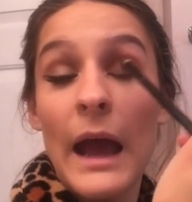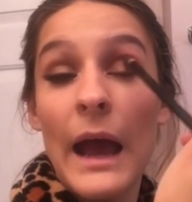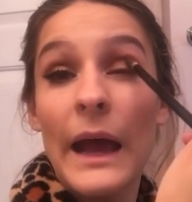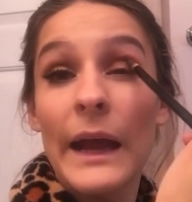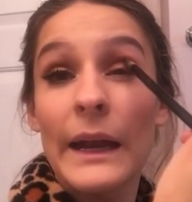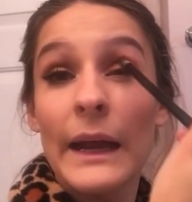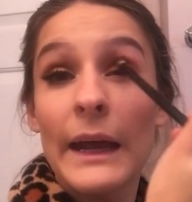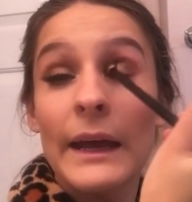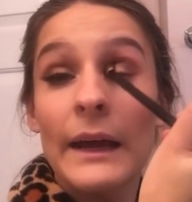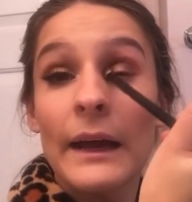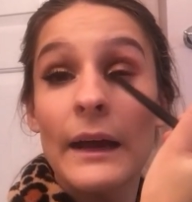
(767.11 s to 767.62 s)

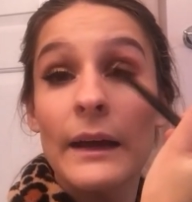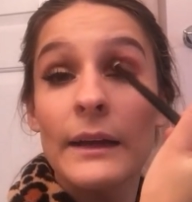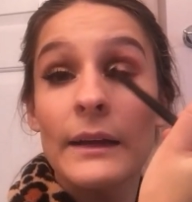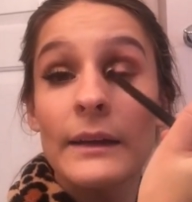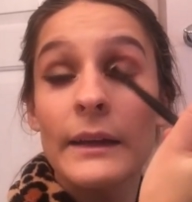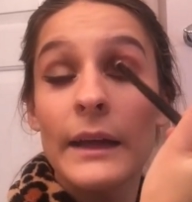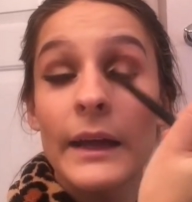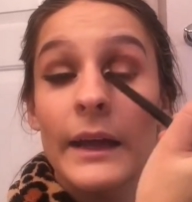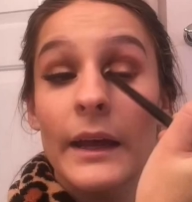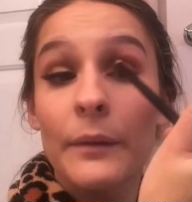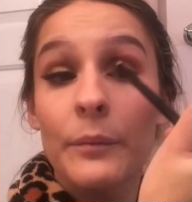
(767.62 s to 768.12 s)
and I kind
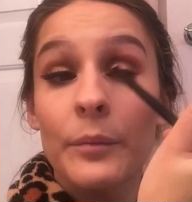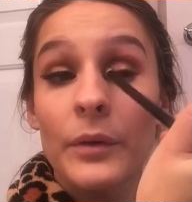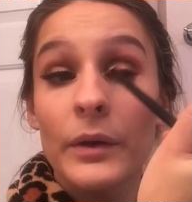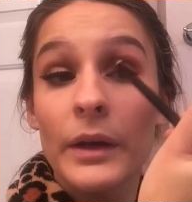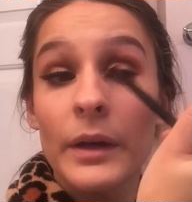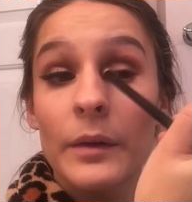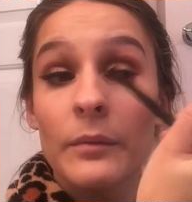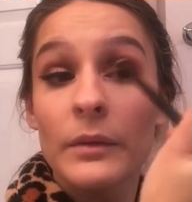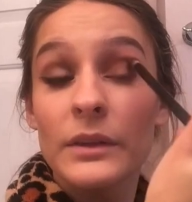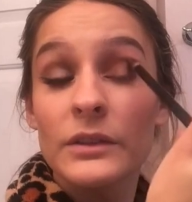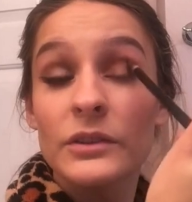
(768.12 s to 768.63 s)
of take it
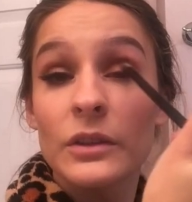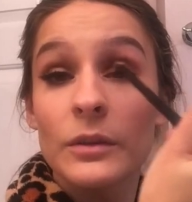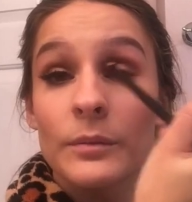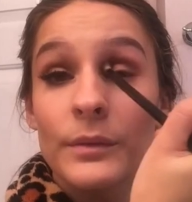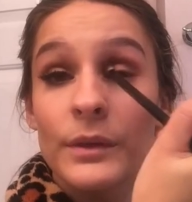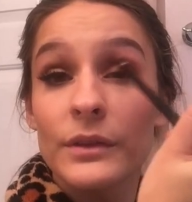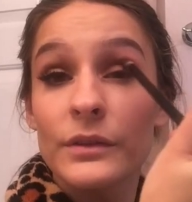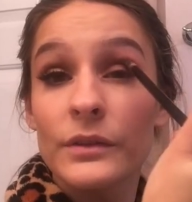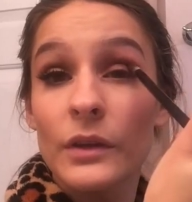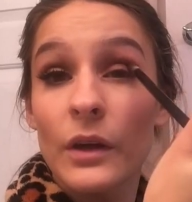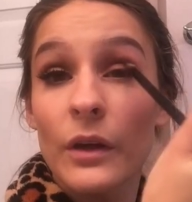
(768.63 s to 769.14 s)
pretty much
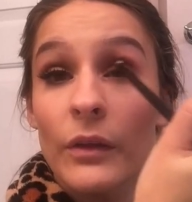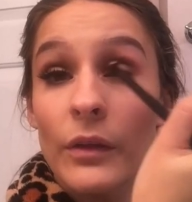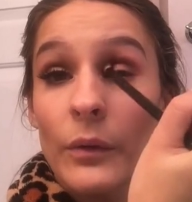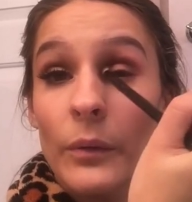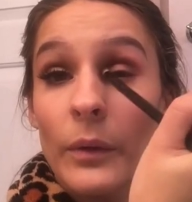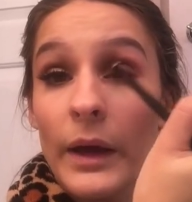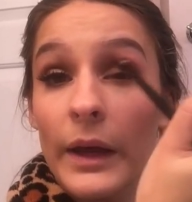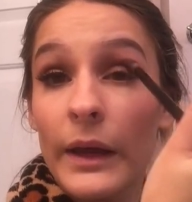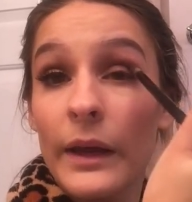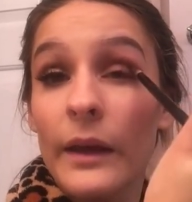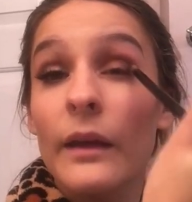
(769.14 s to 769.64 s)
almost all the
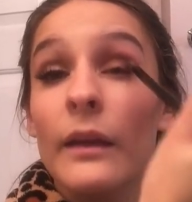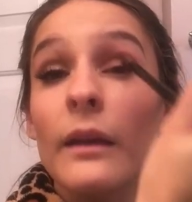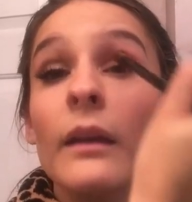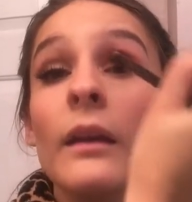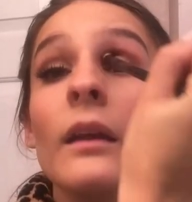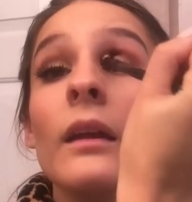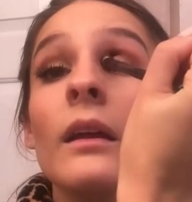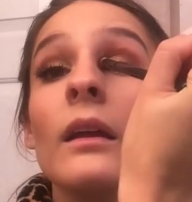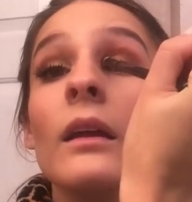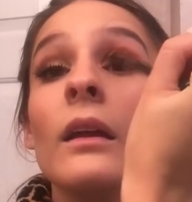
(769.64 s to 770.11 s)
way in.